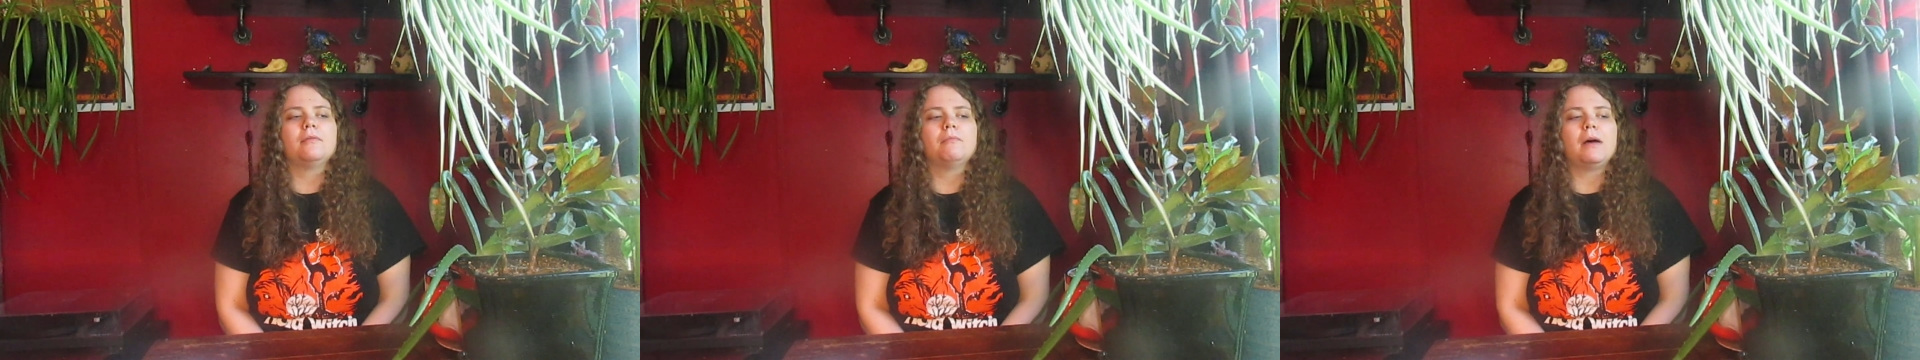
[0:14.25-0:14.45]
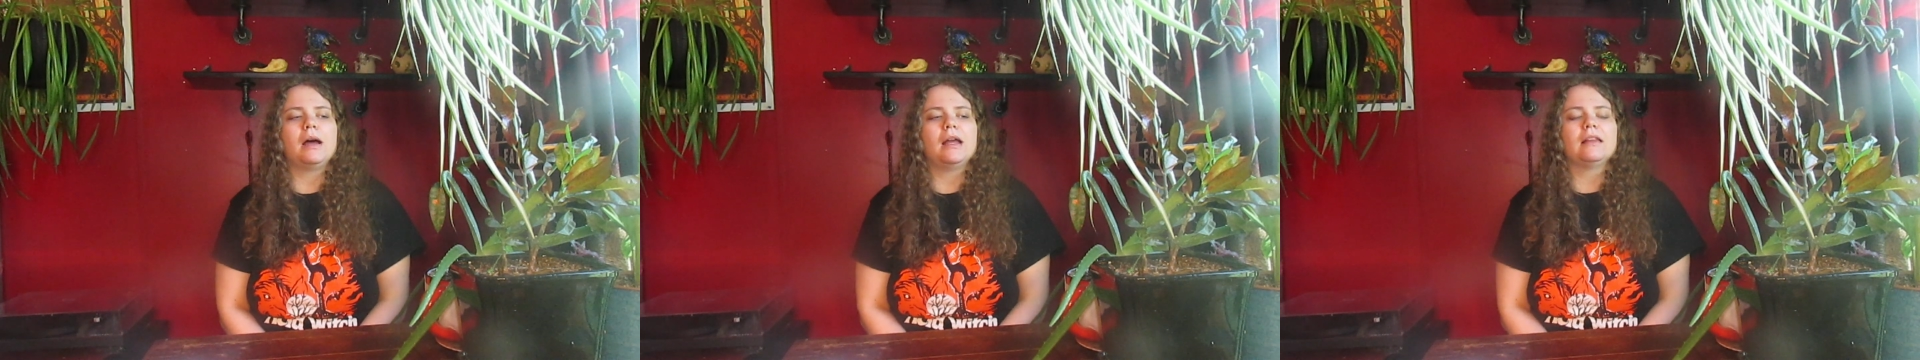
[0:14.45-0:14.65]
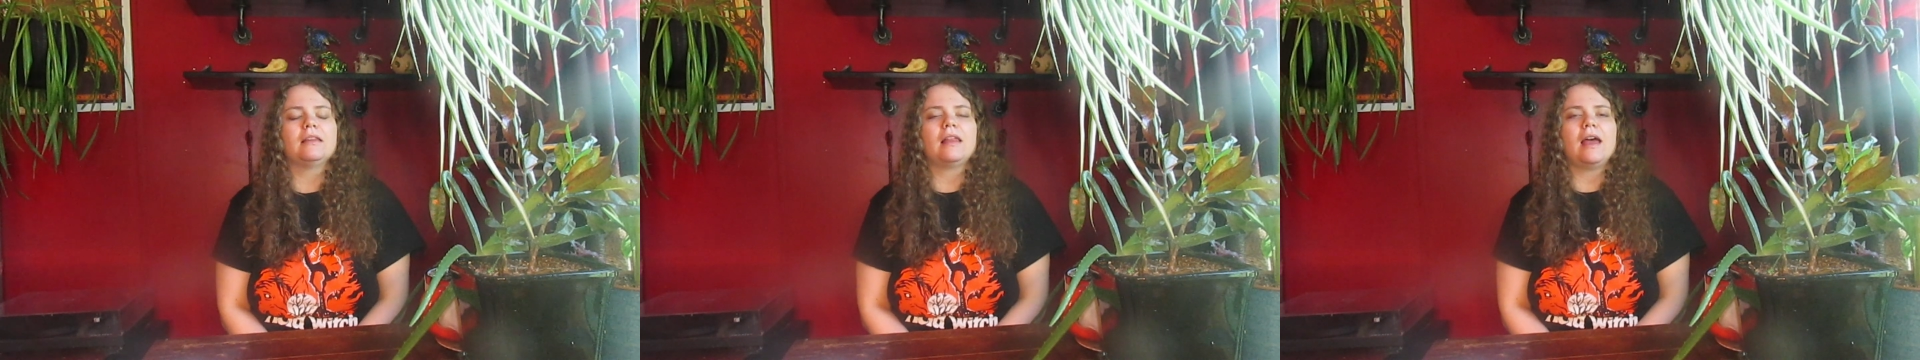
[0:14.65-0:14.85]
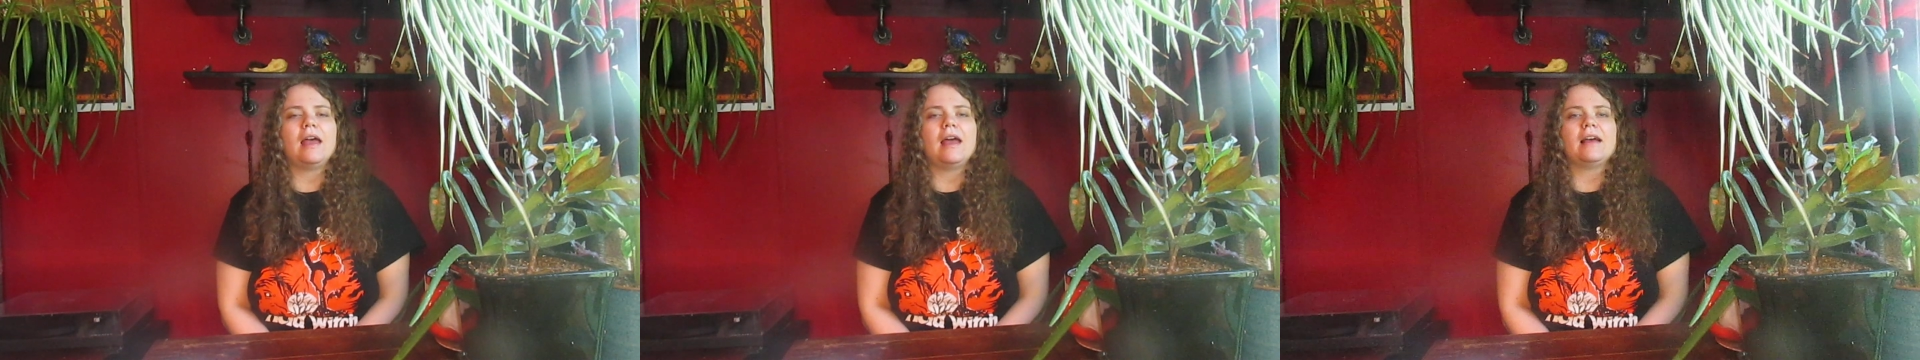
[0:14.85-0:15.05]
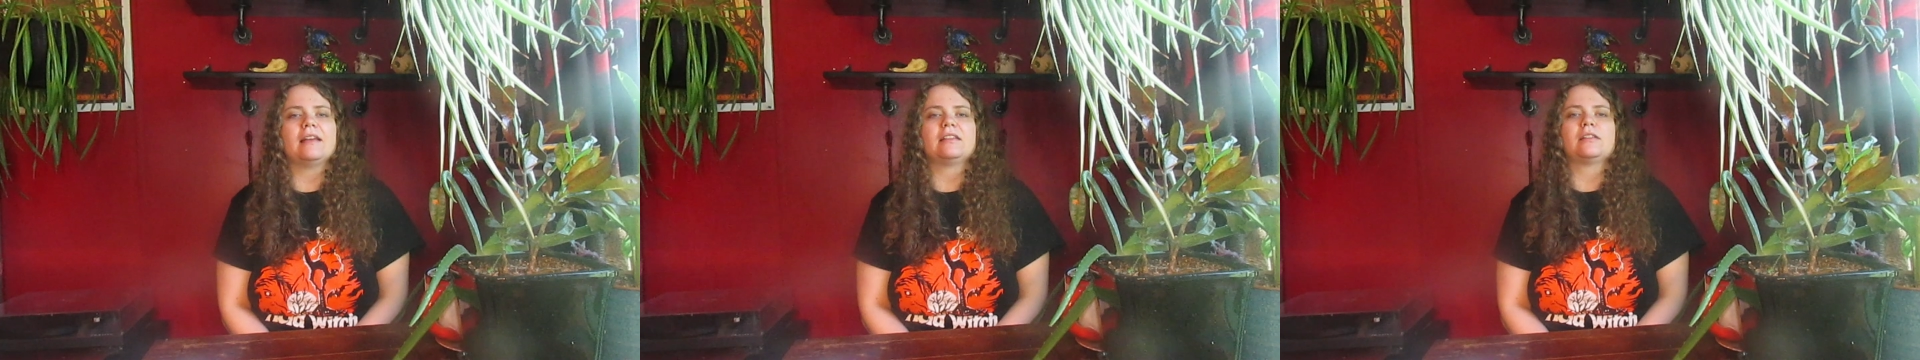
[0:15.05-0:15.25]
my
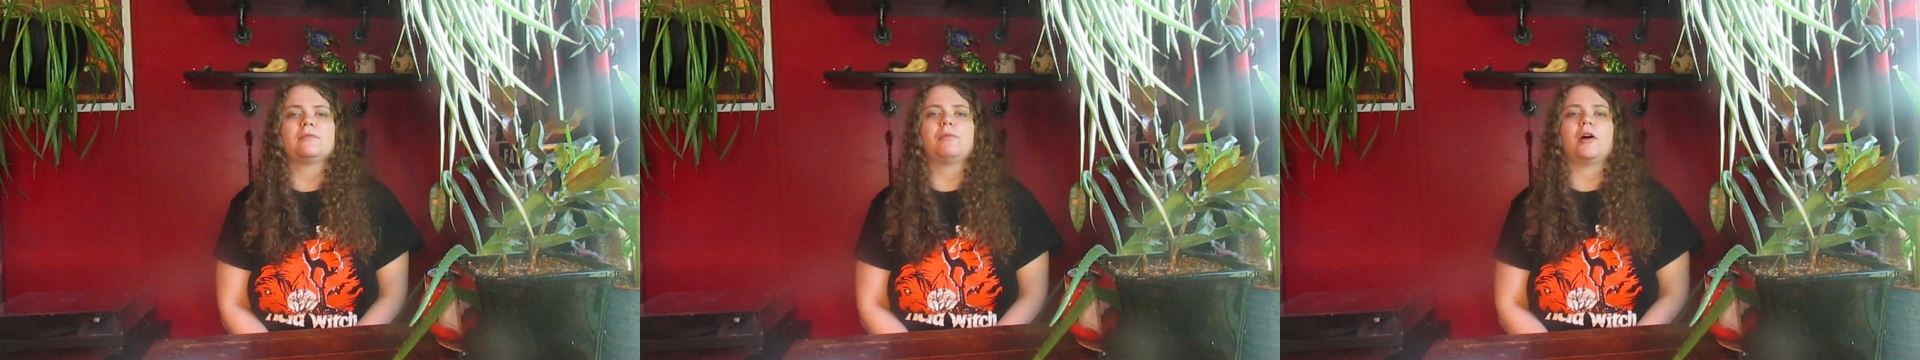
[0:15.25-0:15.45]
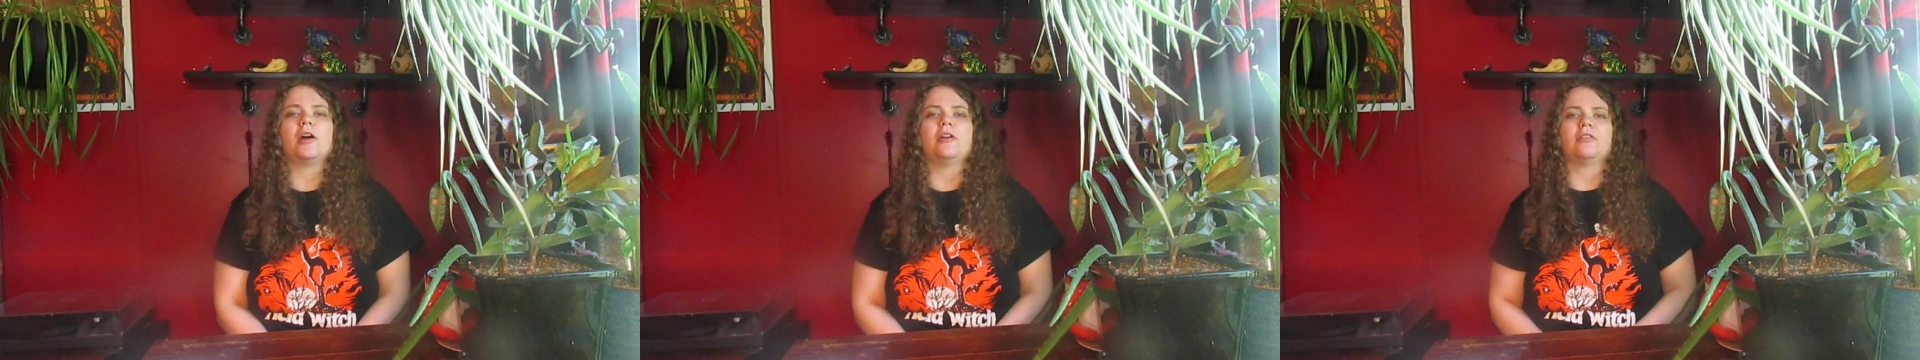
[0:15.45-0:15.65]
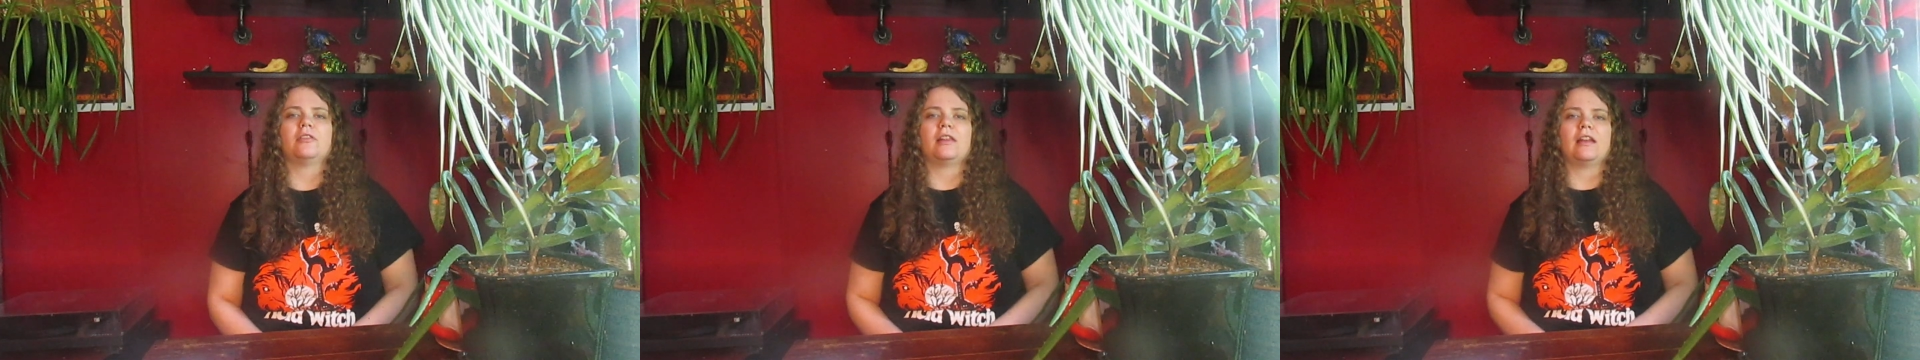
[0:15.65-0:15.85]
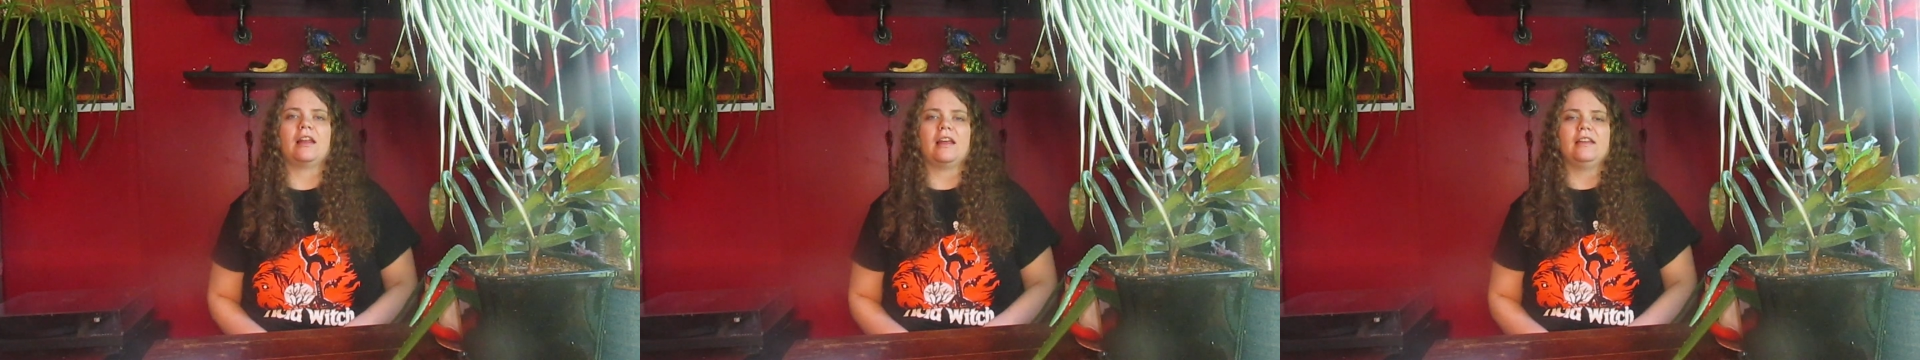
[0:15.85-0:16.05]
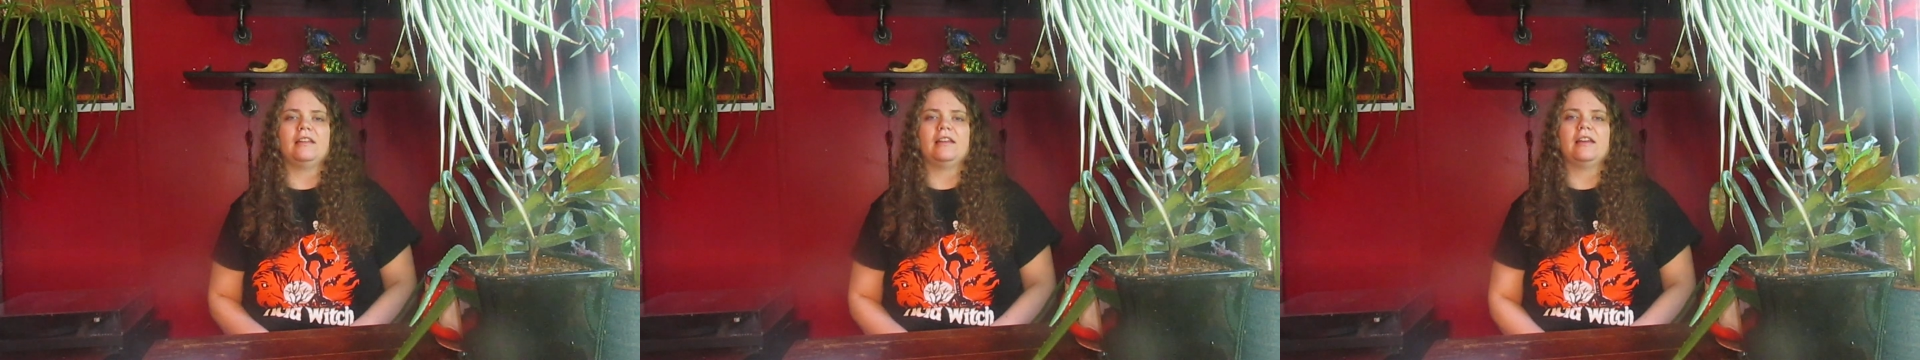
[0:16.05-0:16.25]
last part that
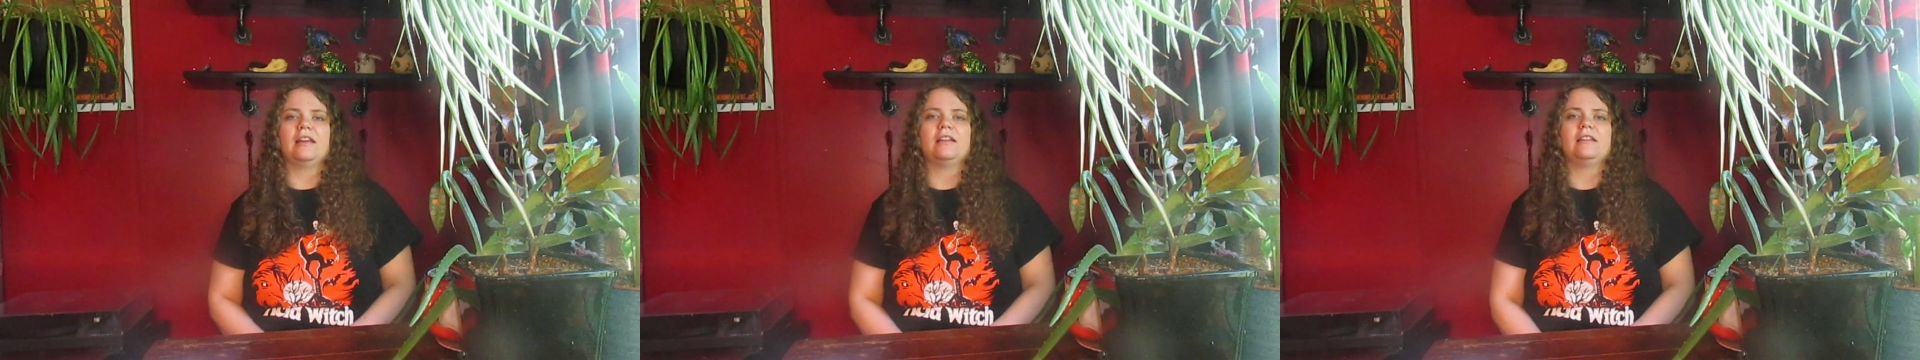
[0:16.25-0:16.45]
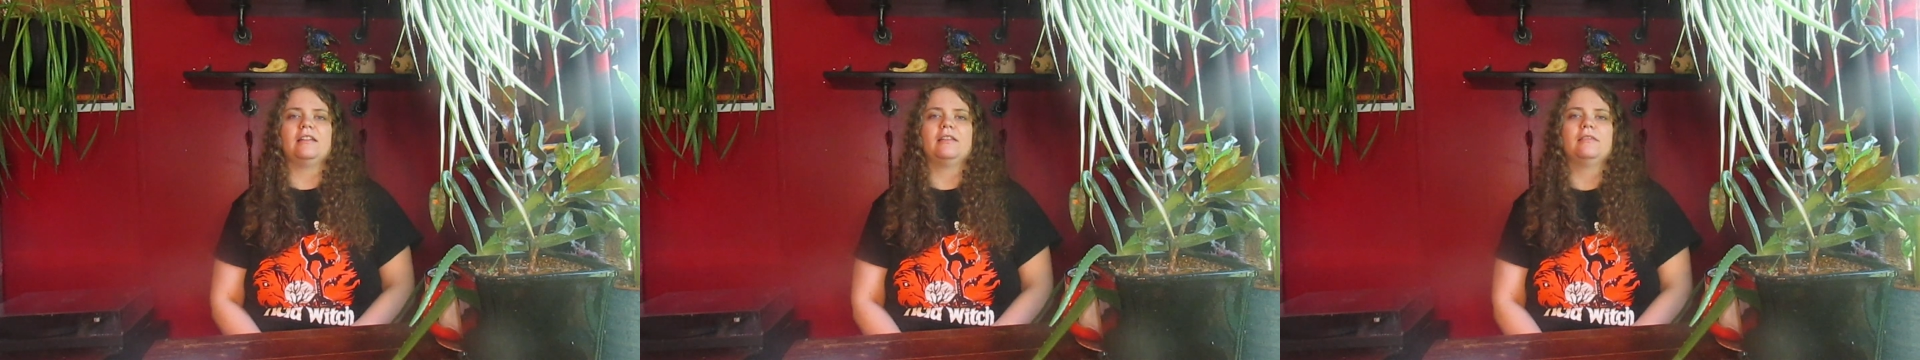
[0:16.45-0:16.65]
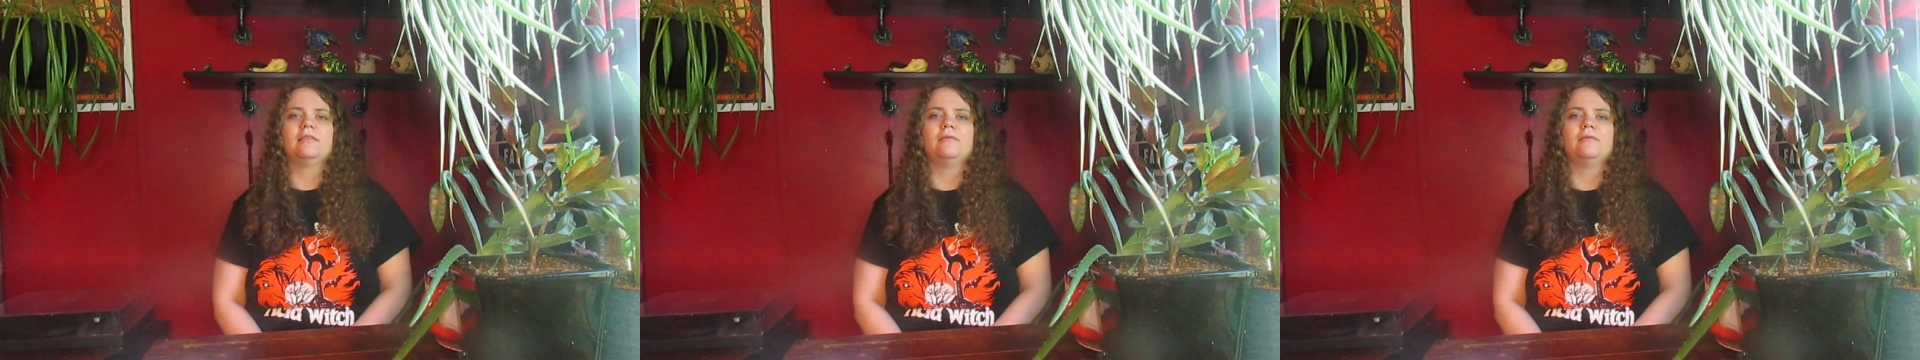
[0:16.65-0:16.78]
I did,